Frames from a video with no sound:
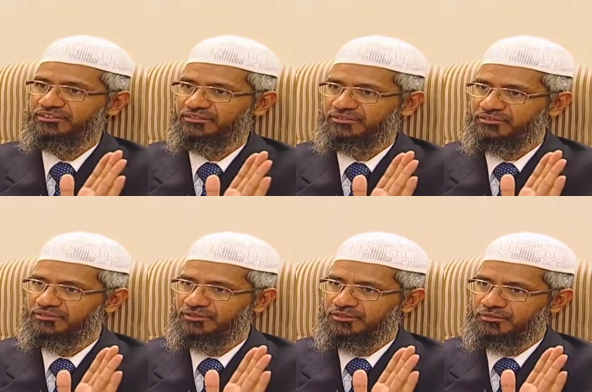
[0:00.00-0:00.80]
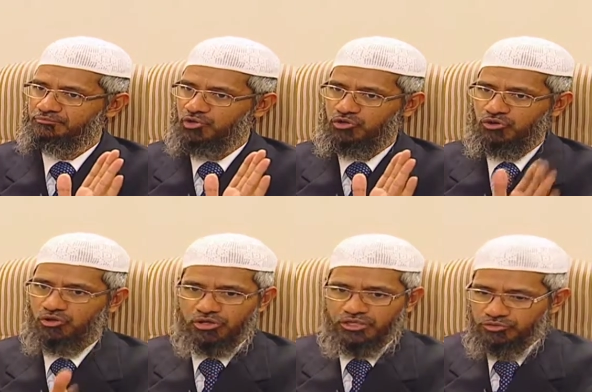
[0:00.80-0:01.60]
read. Because
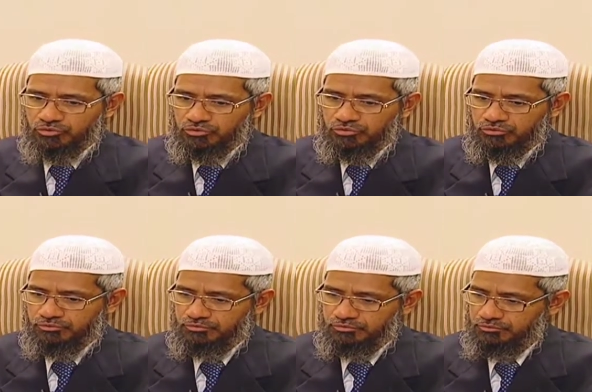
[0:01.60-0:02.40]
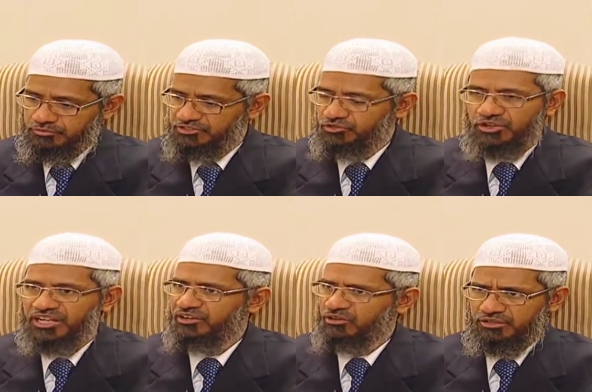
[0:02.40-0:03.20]
according to historical